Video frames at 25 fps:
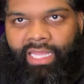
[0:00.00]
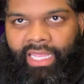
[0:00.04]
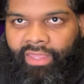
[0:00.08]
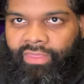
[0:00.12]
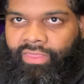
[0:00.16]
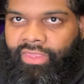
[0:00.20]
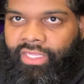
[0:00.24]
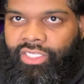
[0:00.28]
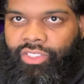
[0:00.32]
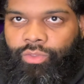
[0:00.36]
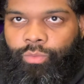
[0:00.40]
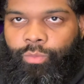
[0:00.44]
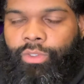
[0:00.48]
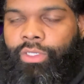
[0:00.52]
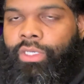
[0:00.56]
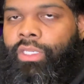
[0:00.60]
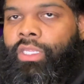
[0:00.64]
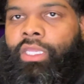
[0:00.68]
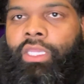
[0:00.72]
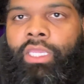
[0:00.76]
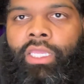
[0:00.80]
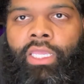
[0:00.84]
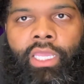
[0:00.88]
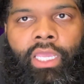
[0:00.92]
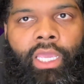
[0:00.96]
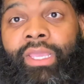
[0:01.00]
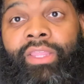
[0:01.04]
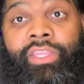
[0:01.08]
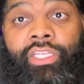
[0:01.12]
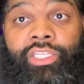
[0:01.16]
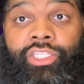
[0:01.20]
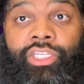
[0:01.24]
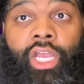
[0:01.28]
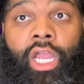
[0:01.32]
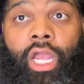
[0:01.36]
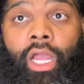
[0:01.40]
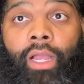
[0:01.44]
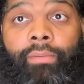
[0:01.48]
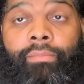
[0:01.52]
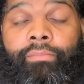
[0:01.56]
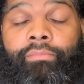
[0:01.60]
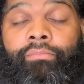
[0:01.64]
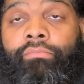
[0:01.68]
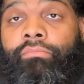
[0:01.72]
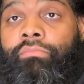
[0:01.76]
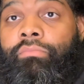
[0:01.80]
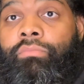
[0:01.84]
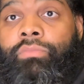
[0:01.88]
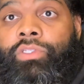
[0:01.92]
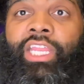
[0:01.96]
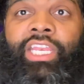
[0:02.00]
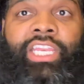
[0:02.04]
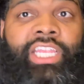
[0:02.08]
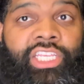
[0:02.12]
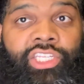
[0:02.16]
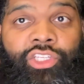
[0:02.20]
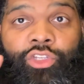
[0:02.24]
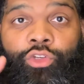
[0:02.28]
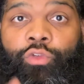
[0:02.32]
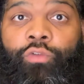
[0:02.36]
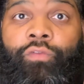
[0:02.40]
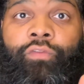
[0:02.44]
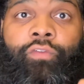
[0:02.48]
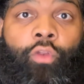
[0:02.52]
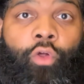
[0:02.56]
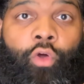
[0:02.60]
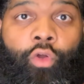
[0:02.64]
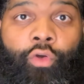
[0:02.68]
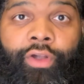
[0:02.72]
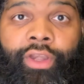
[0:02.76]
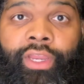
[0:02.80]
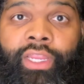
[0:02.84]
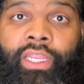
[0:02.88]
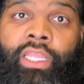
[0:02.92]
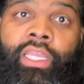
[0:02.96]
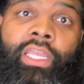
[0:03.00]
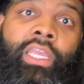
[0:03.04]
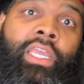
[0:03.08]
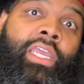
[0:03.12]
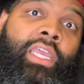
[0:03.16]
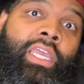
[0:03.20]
like this one, bid the job. It needs new flooring.